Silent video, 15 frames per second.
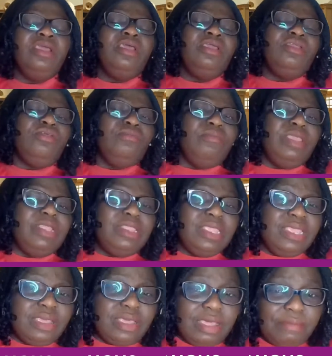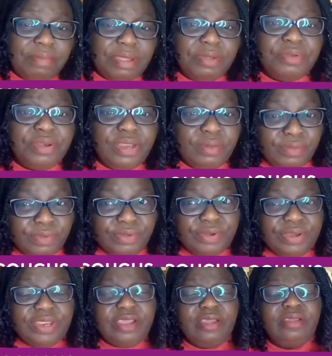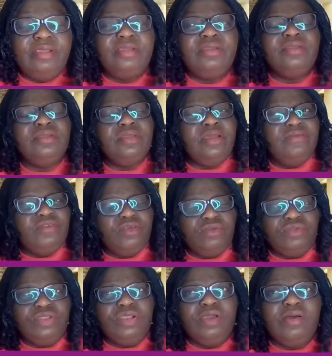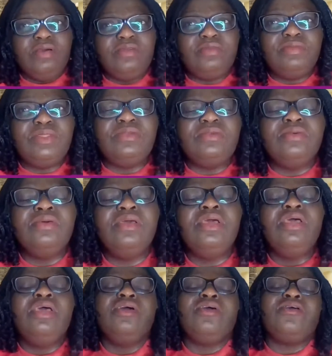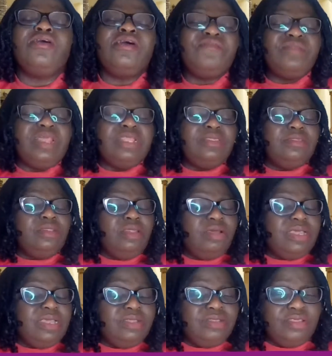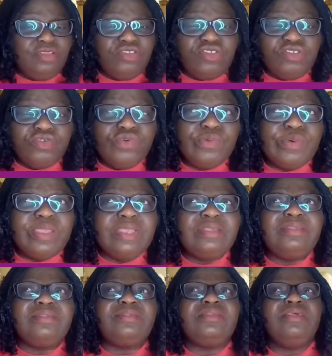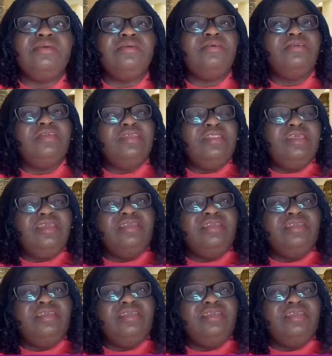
you may think about pneumonia. You have to go to the hospital. Cough that is longer than 2 weeks, in a